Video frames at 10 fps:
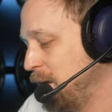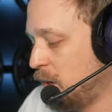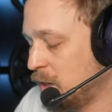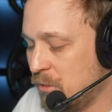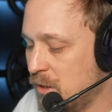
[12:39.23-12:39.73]

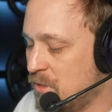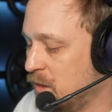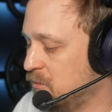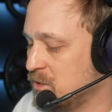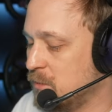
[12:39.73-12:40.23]
And I really
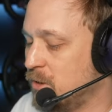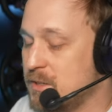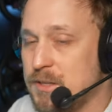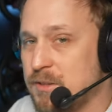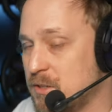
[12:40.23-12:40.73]
think for sim
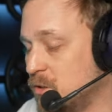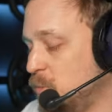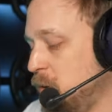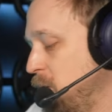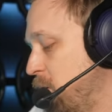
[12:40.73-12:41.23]
racing, this could
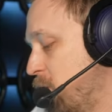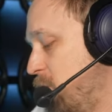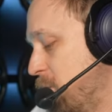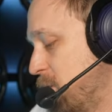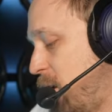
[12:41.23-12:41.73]
be a
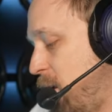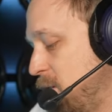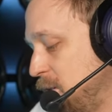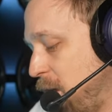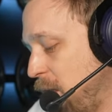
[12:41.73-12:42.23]
good use
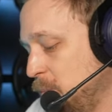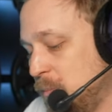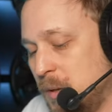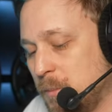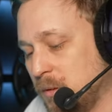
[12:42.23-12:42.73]
case to help
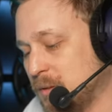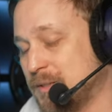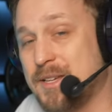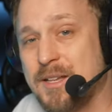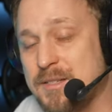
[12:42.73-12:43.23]
people
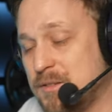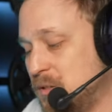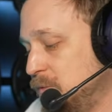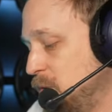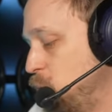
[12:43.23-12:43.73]
test
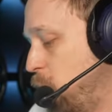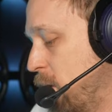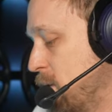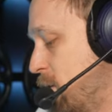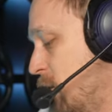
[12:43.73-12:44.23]
different
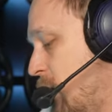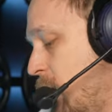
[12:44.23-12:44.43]
wheels.